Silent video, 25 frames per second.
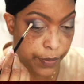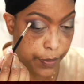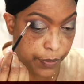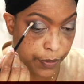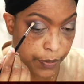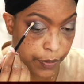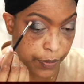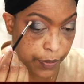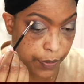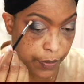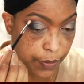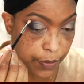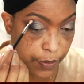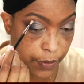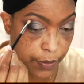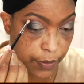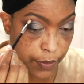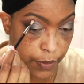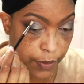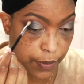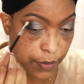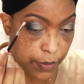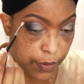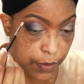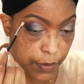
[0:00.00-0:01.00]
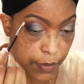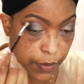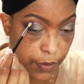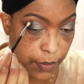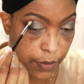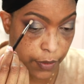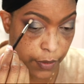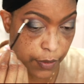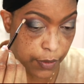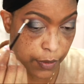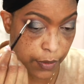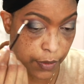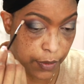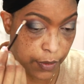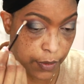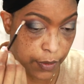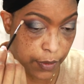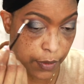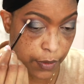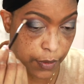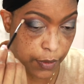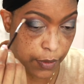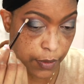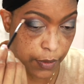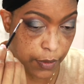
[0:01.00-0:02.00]

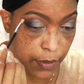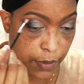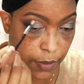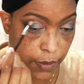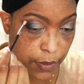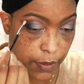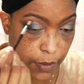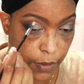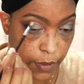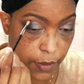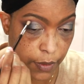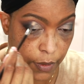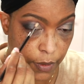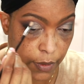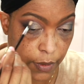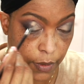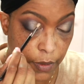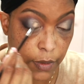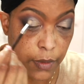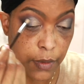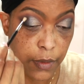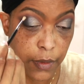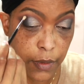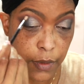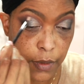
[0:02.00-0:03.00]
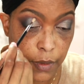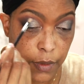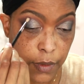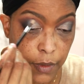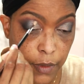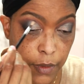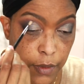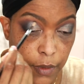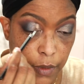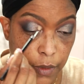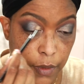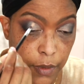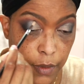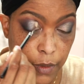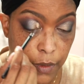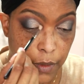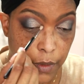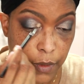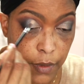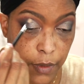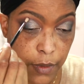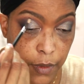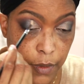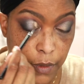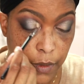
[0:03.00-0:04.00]

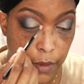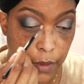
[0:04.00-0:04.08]
Nothing is said.